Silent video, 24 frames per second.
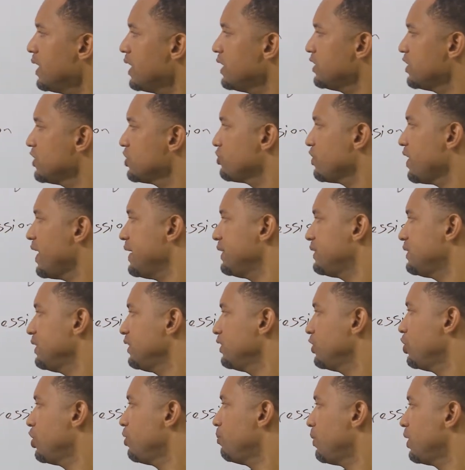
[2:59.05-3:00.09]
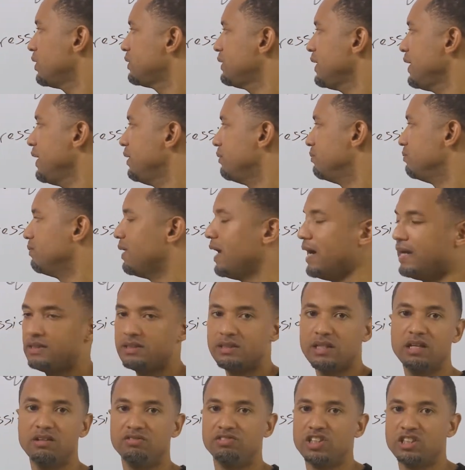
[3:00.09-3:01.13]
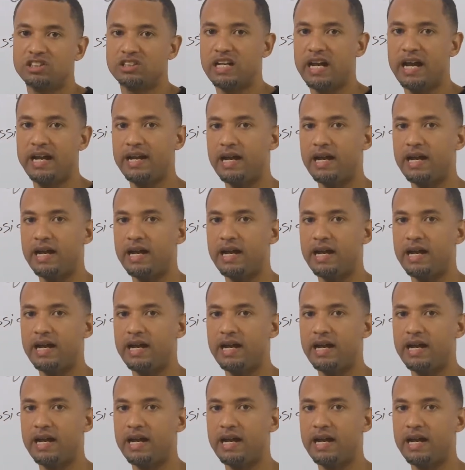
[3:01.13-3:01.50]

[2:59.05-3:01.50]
just writing the number 10 by itself, just like